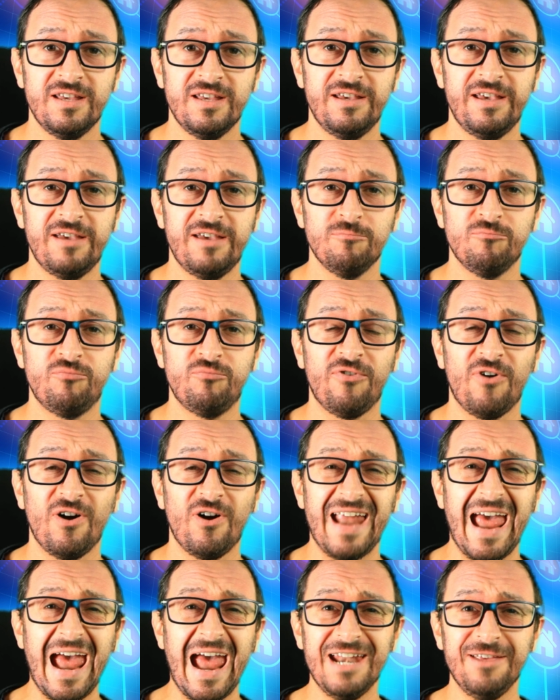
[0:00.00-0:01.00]
Provide
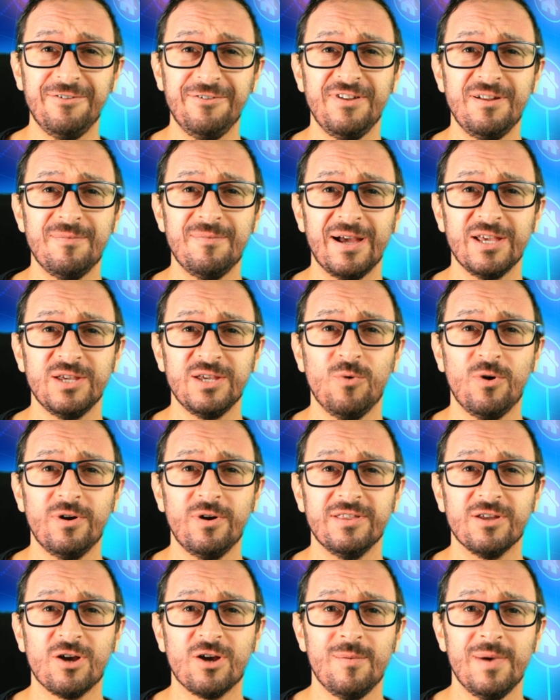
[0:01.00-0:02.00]
any feedback you want in the
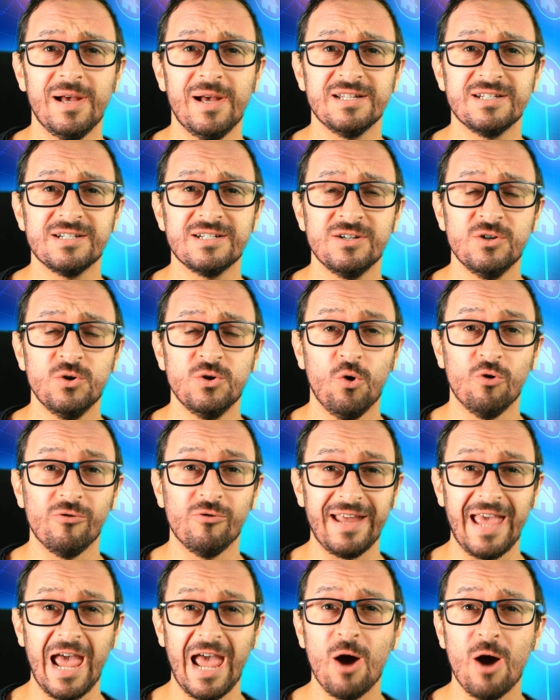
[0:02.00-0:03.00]
comments, or any
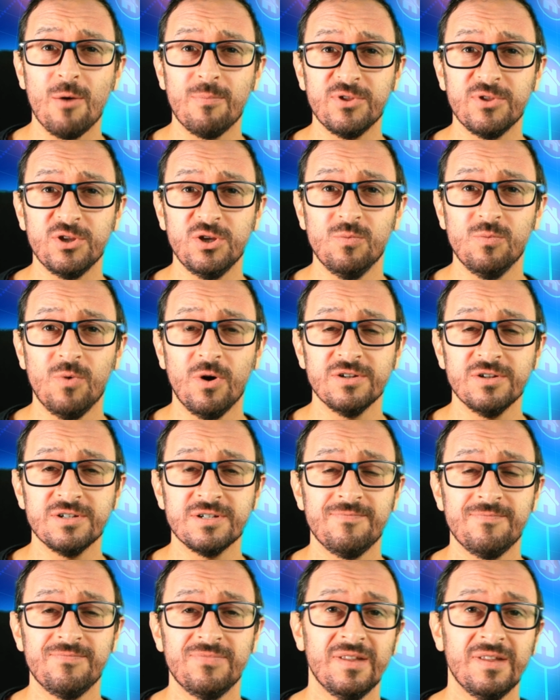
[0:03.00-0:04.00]
help that you want.
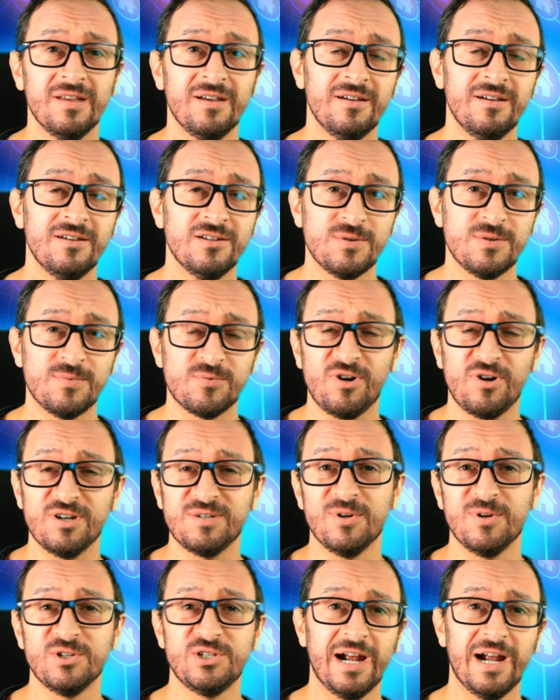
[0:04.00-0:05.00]
Subscribe to my
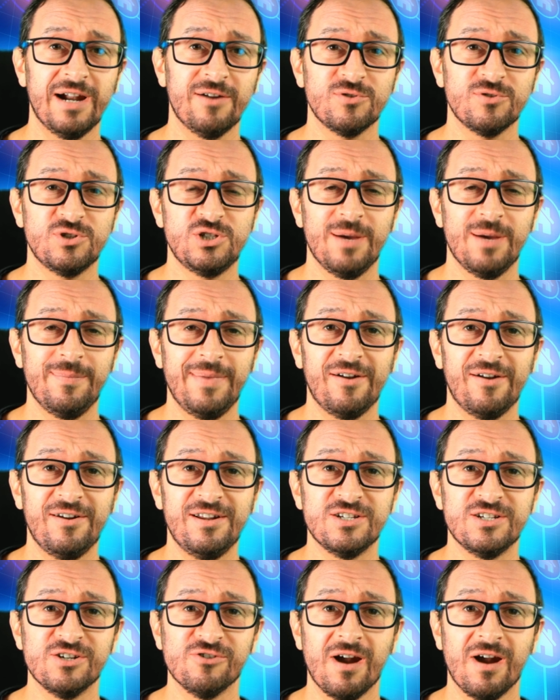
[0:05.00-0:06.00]
channel and check me out on
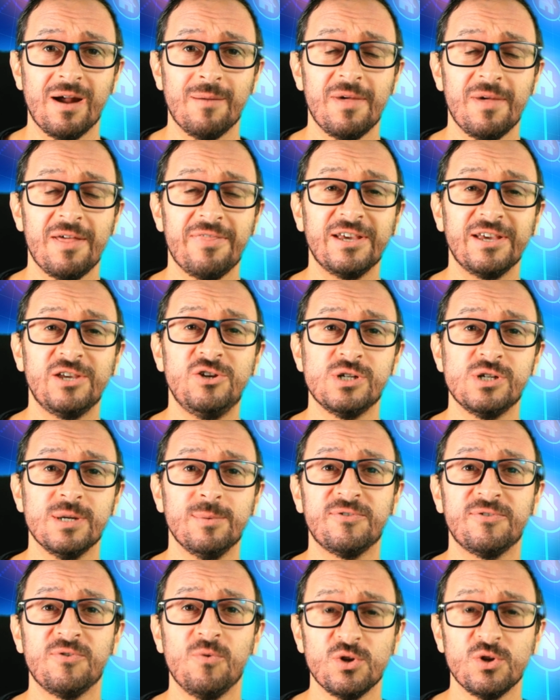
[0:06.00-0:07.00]
Instagram. Thank you so much
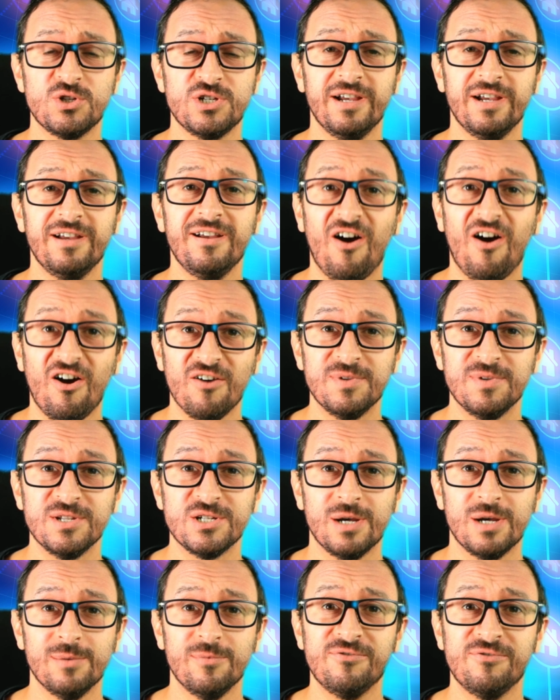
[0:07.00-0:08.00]
for watching. I've been
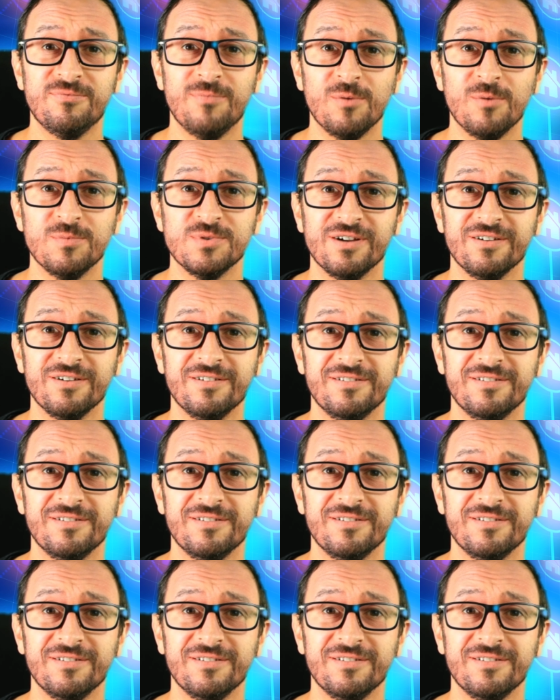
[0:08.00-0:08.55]
Simon from HomeSide.